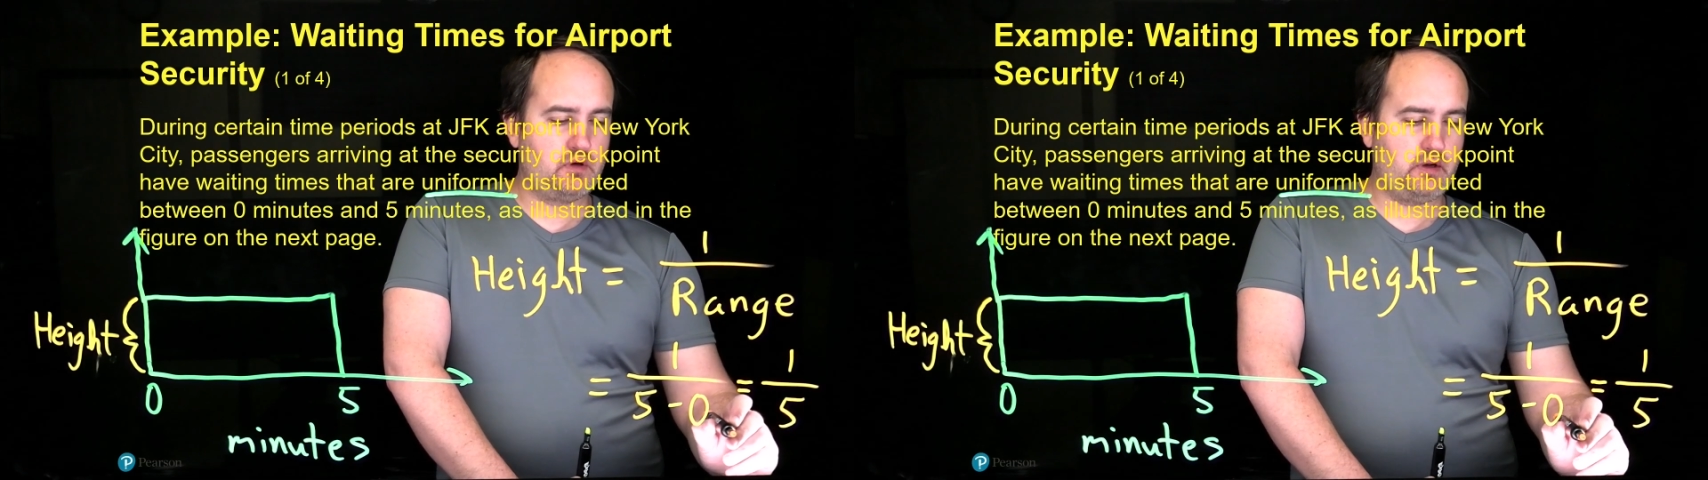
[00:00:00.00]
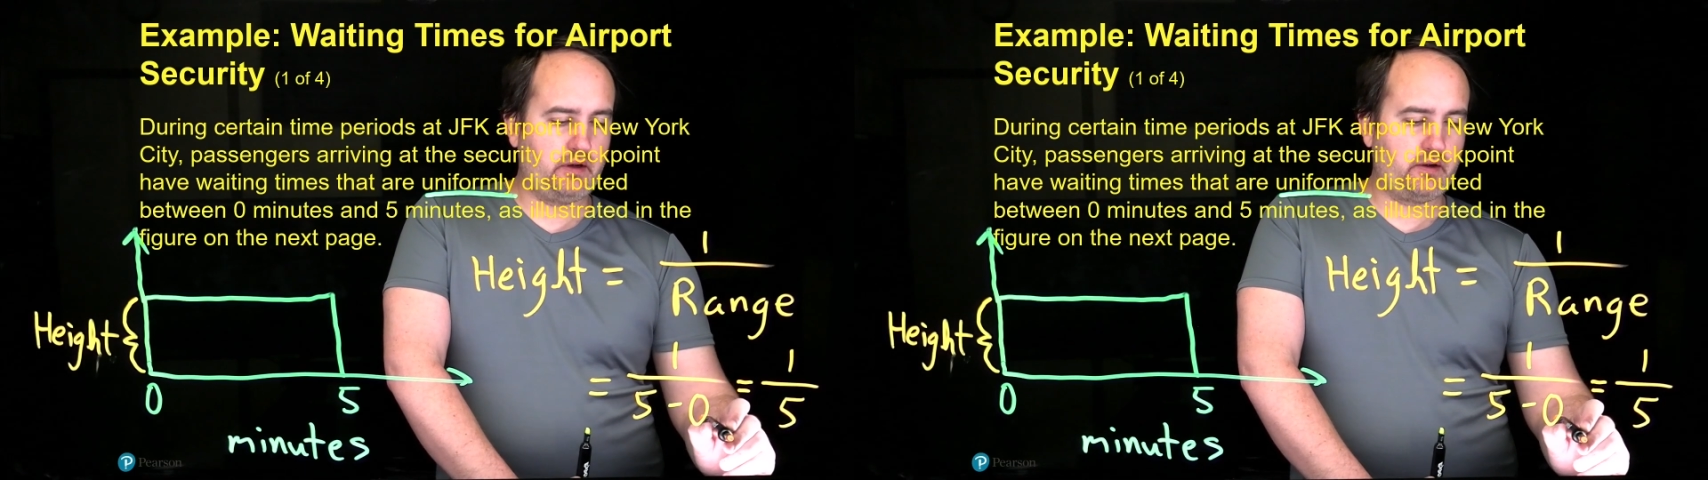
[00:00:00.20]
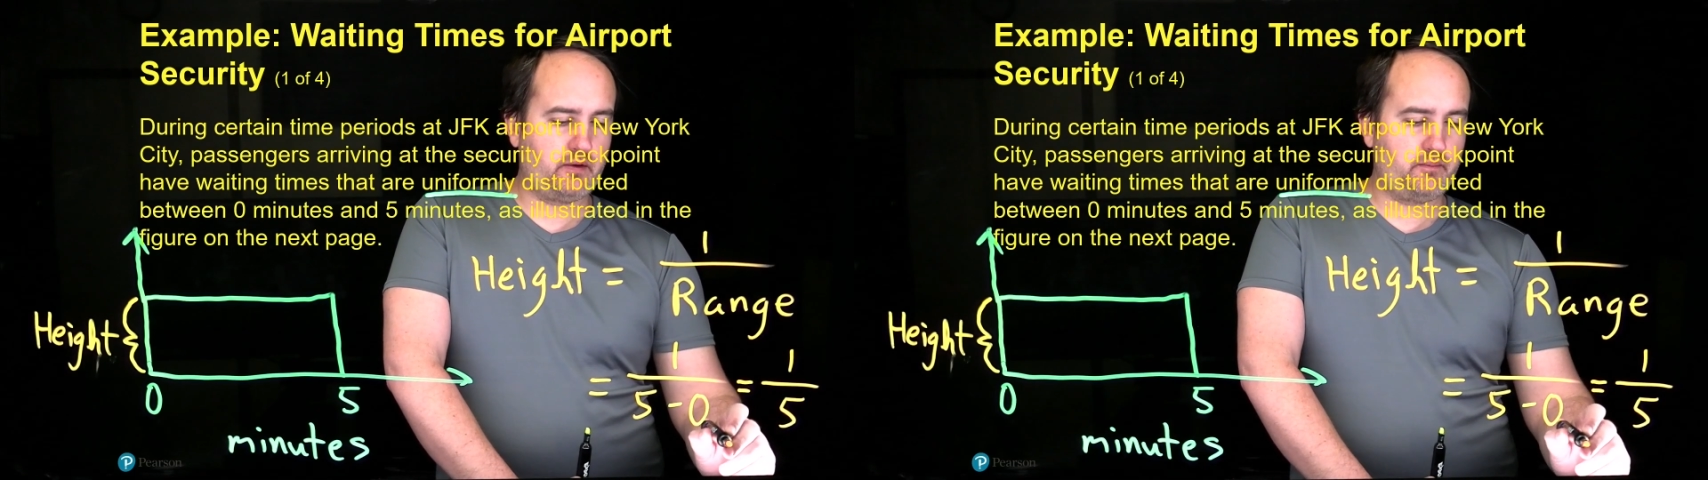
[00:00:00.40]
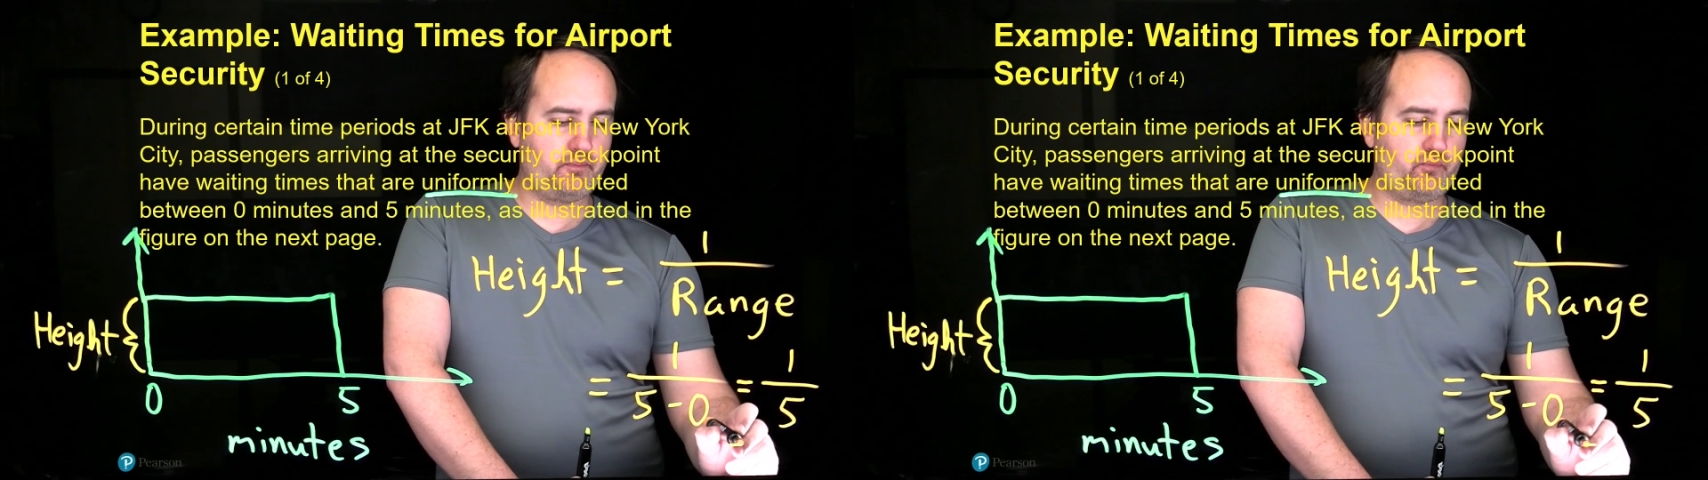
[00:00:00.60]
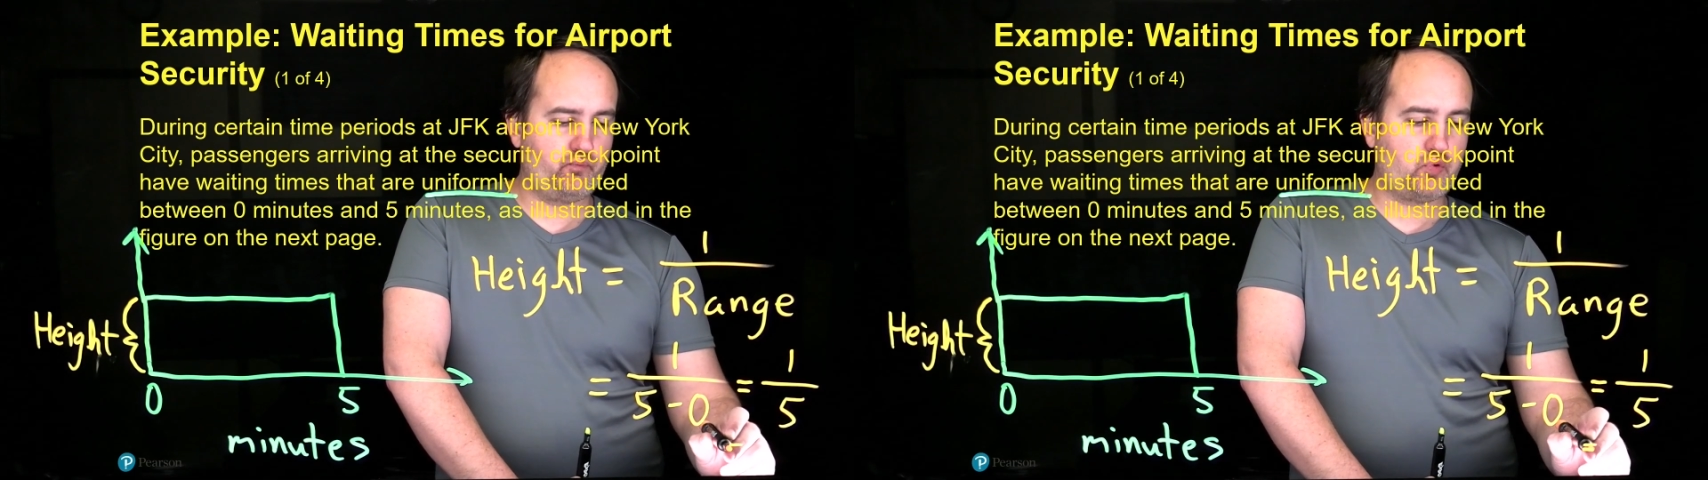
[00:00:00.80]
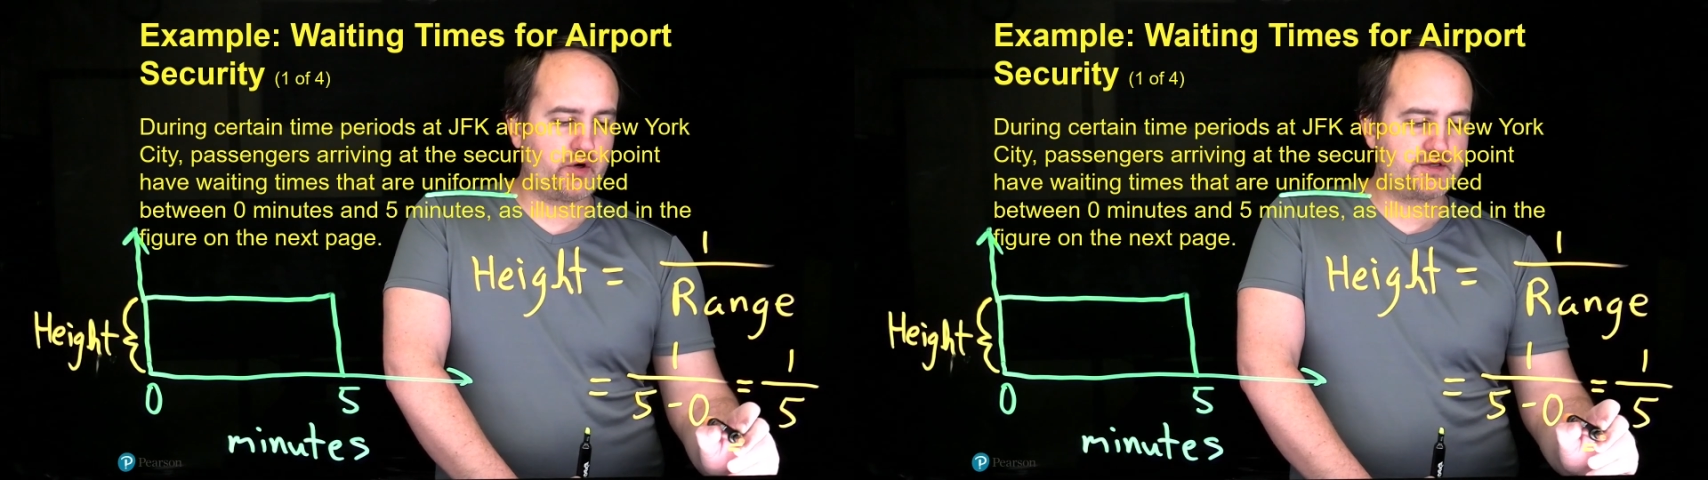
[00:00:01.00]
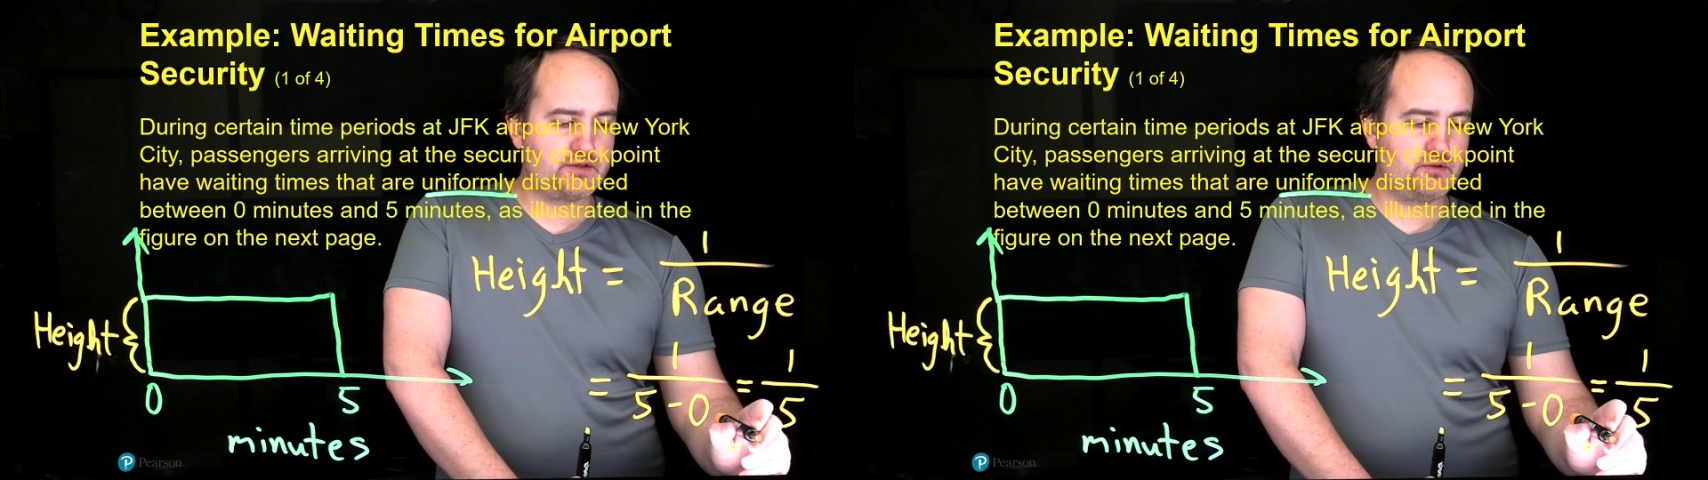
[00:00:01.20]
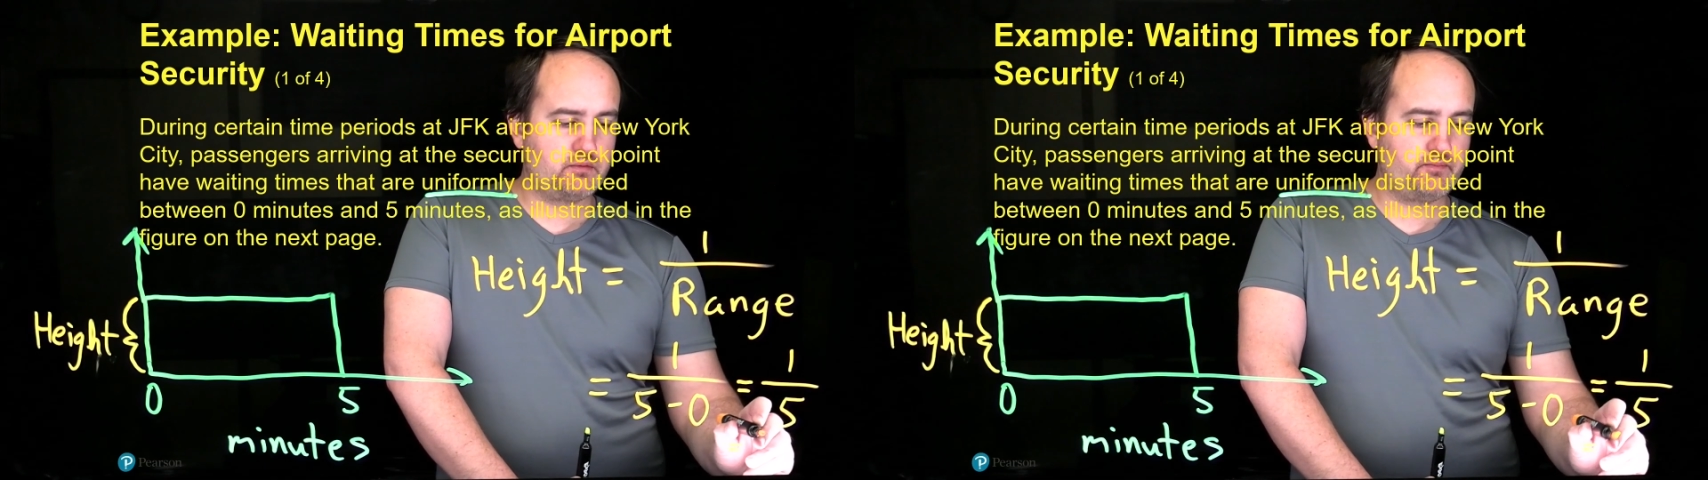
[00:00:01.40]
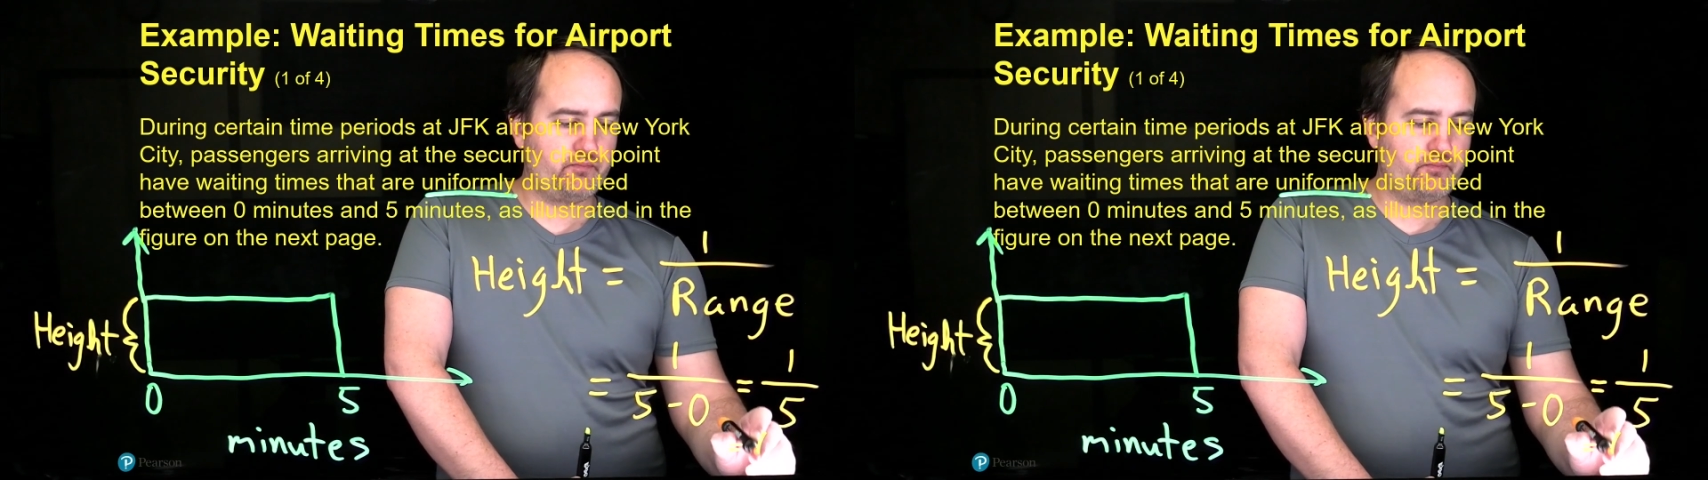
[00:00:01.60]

0.2.